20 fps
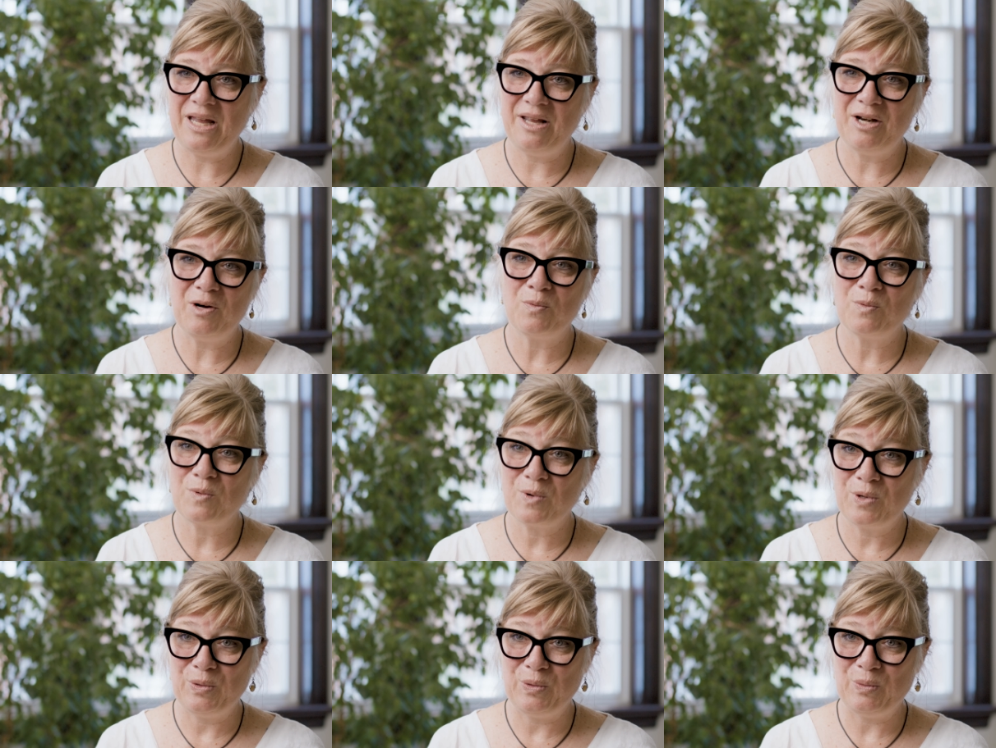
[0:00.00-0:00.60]
in a
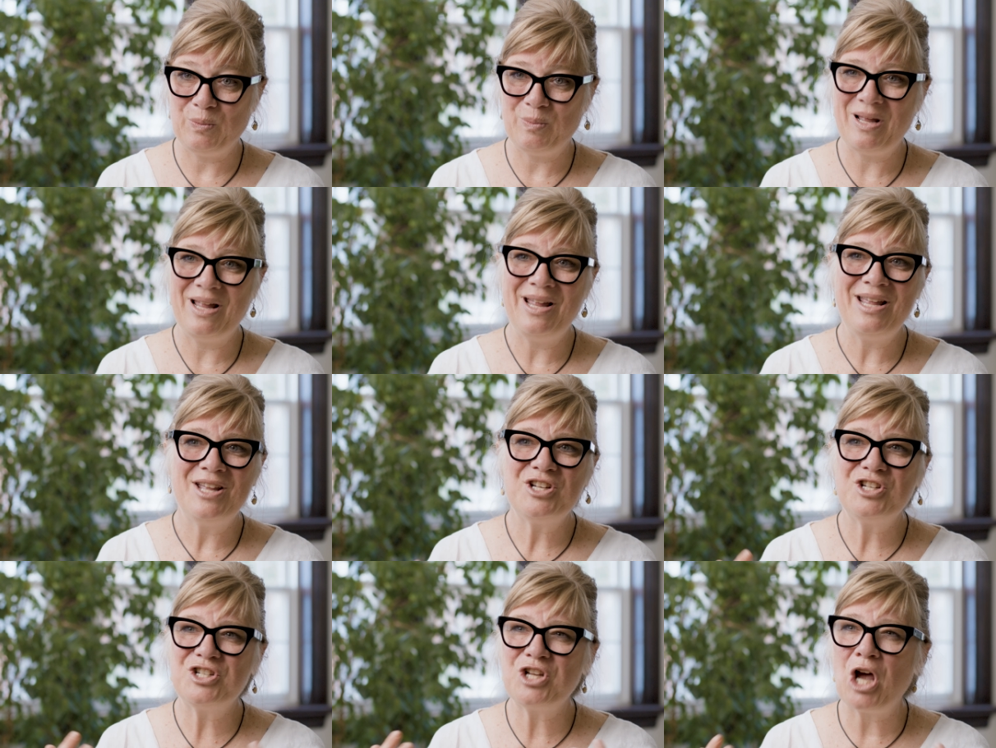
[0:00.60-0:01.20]
room
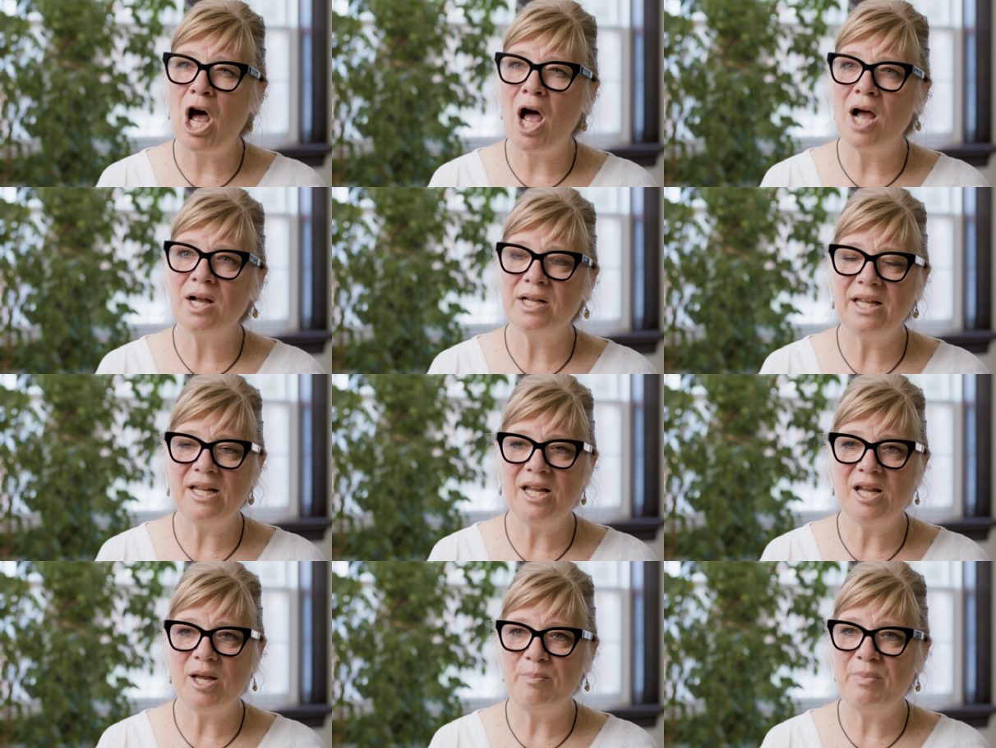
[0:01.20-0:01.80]

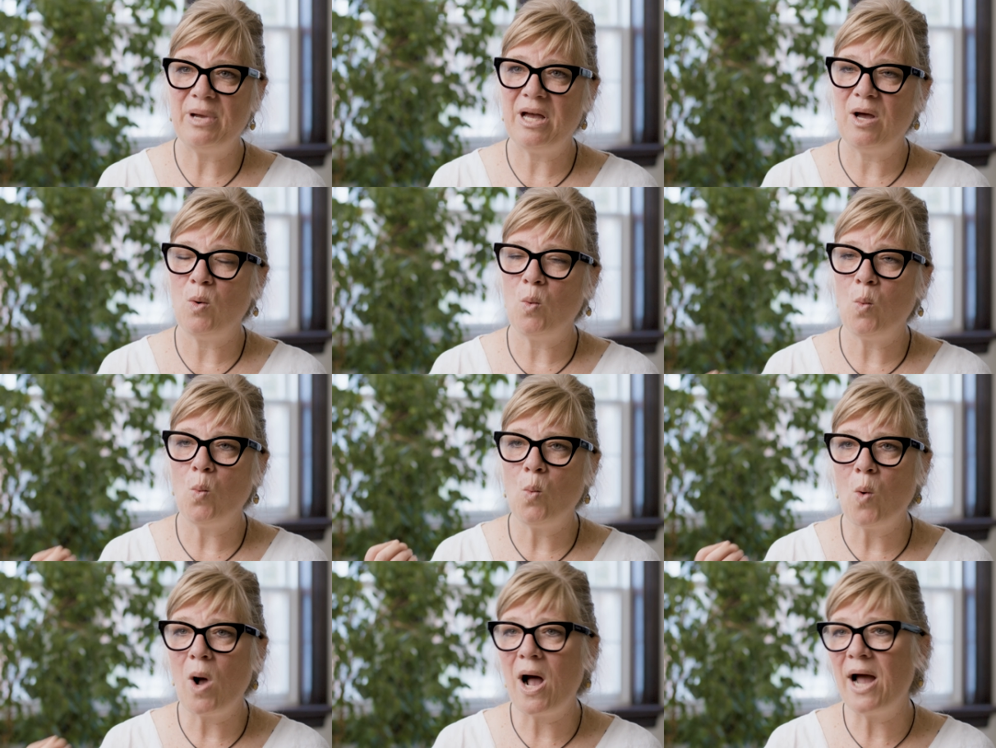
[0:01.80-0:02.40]
talking about
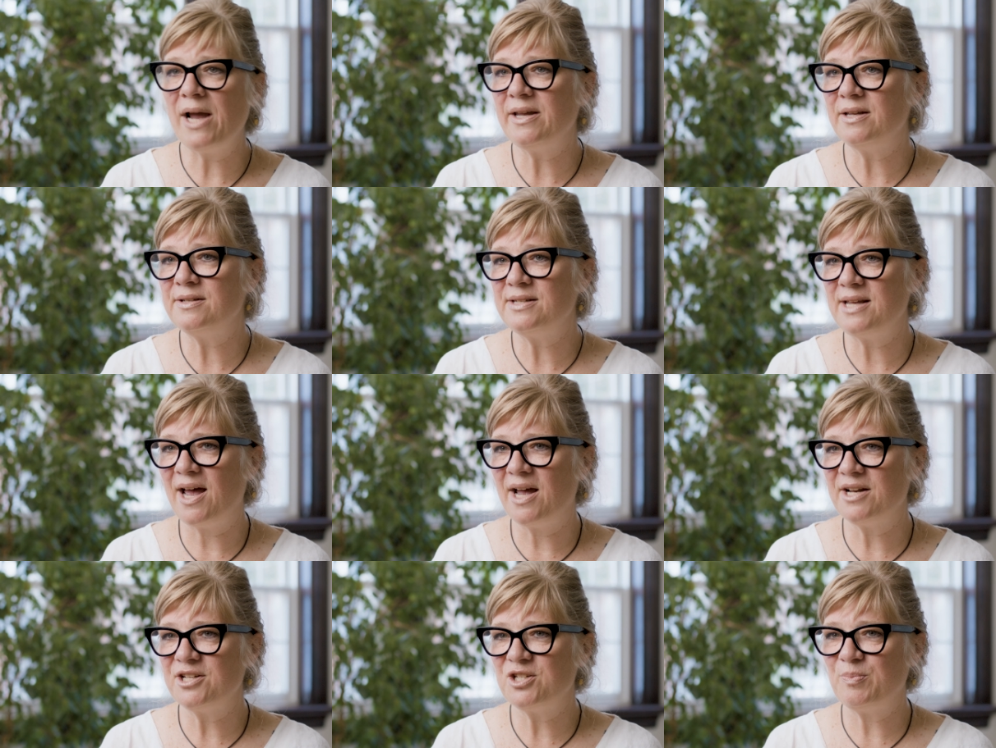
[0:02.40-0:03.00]
why
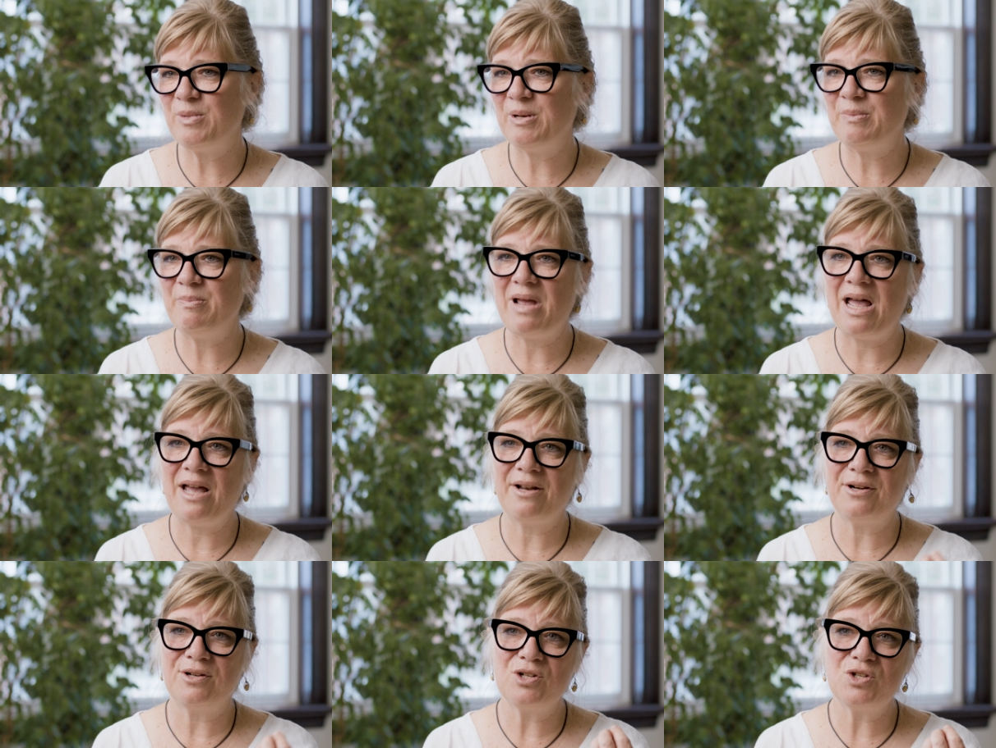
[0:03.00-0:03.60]
attachment
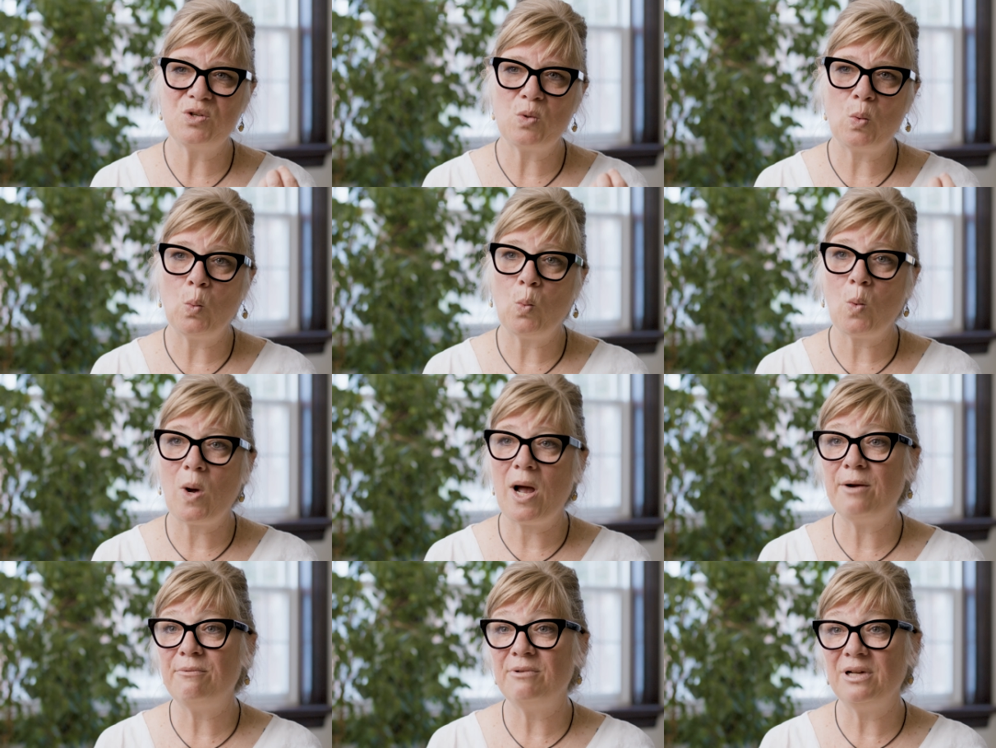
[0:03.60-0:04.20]
matters,
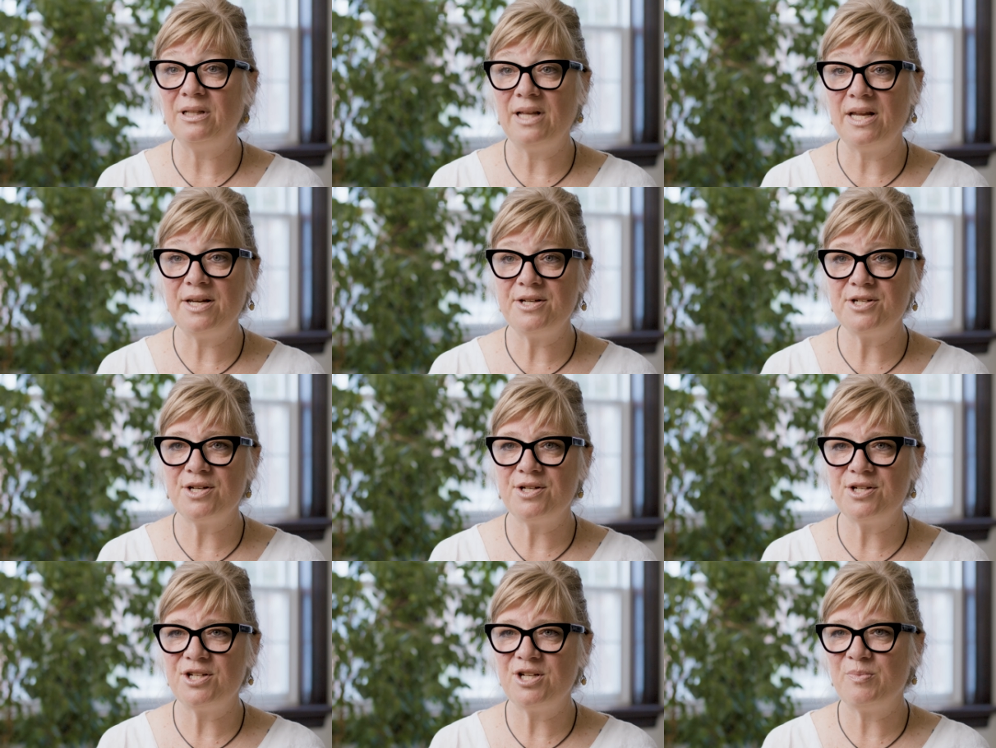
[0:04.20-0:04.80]
why
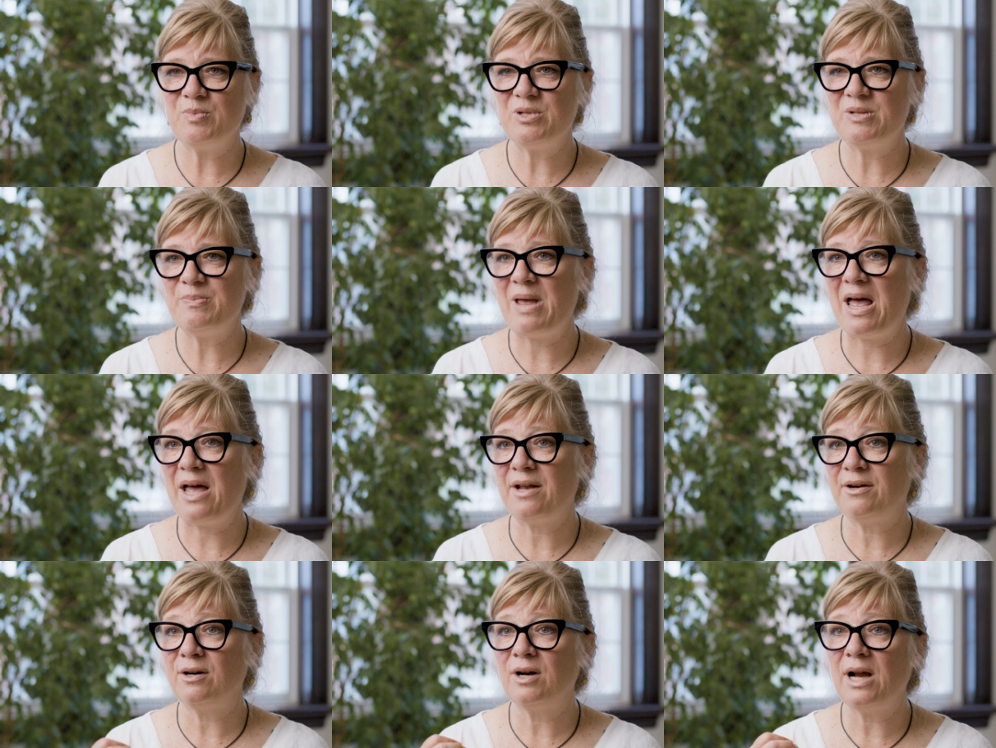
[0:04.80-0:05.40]
relationships
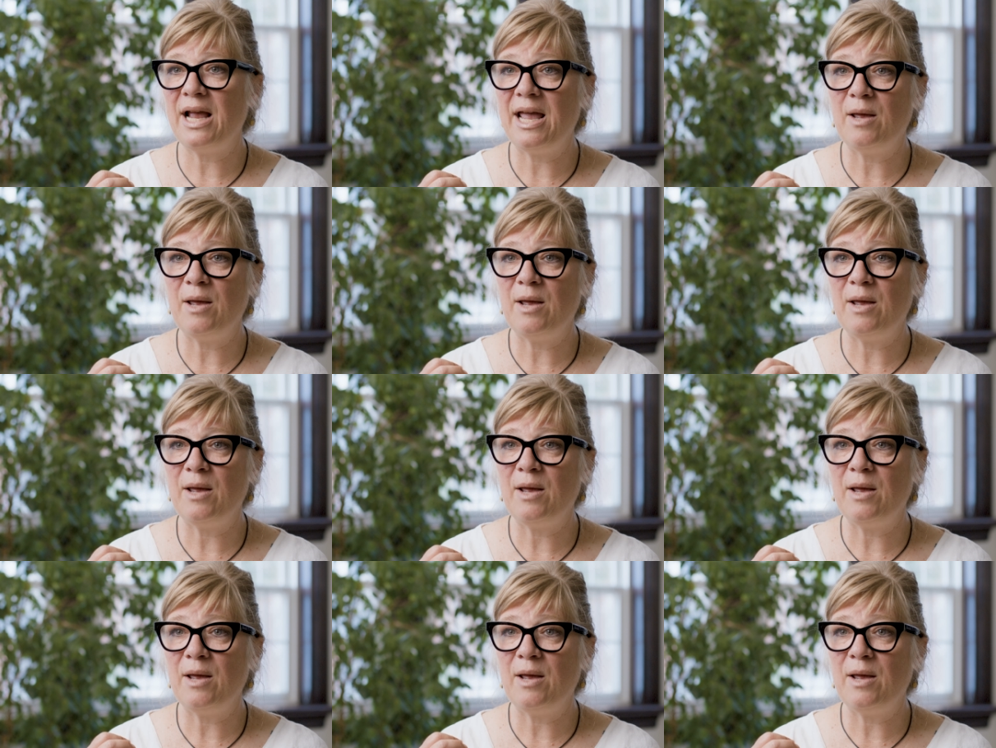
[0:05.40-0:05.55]
matter,